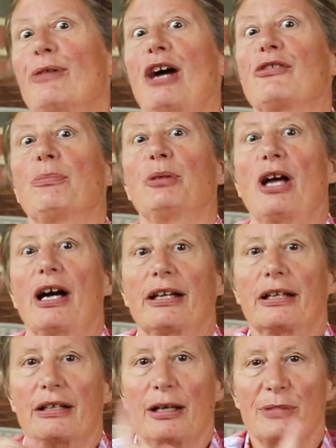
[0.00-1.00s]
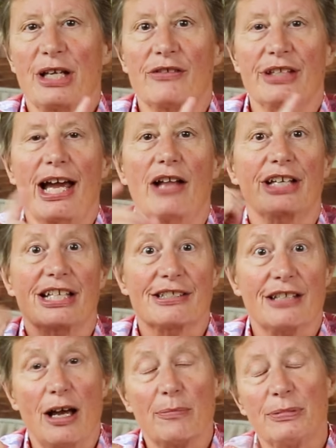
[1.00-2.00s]
around the block, come down the alley and
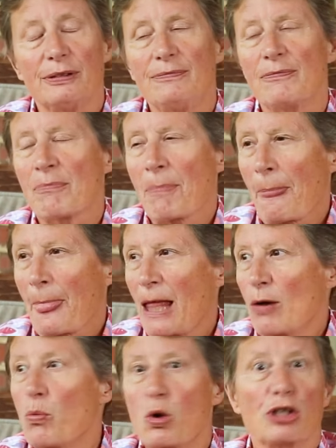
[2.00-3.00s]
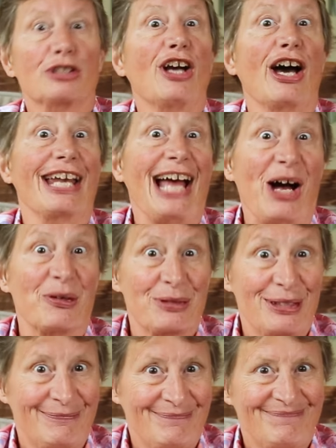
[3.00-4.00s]
dump. Word got out.